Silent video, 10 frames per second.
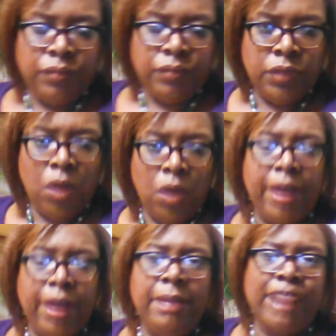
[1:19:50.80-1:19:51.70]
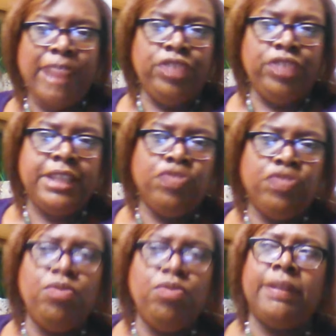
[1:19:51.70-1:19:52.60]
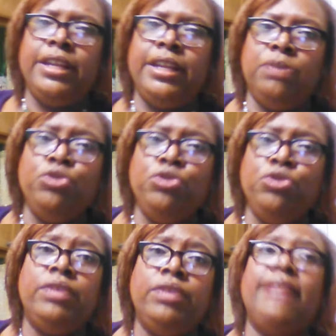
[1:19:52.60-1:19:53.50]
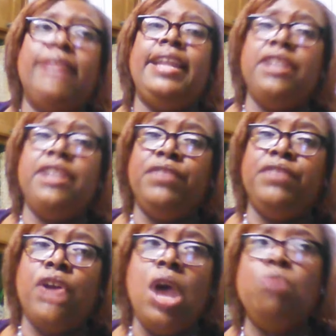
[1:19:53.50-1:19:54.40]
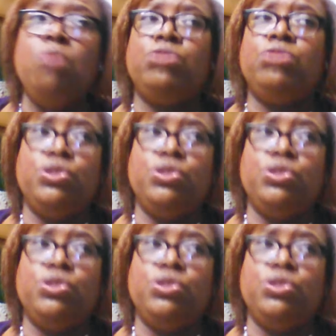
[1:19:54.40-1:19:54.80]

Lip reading: Okay, let me ask you this, since you brought that up. Do you think they love their own too?